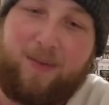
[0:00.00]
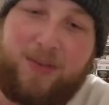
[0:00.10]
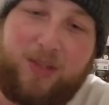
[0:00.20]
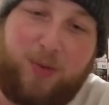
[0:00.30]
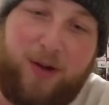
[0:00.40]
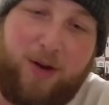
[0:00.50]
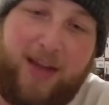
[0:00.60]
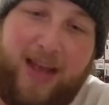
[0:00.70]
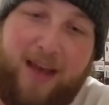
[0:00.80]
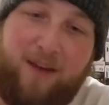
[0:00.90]
since we already
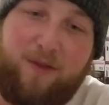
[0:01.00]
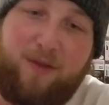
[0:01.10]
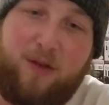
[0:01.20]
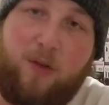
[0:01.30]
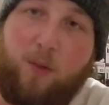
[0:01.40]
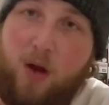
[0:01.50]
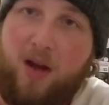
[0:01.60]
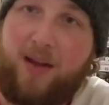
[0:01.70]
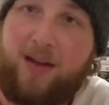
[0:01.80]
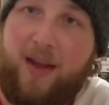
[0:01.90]
have
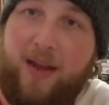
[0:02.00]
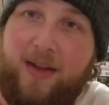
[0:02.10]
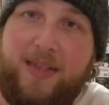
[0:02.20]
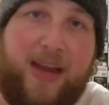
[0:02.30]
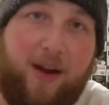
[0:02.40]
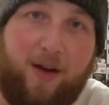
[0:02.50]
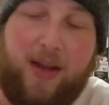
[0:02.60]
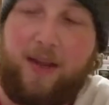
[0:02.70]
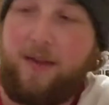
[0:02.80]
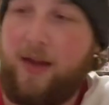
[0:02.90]
Ron and
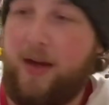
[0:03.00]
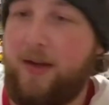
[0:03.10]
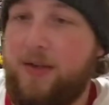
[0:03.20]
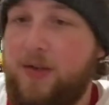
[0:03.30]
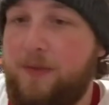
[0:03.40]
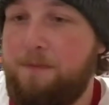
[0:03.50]
Harry in theirs.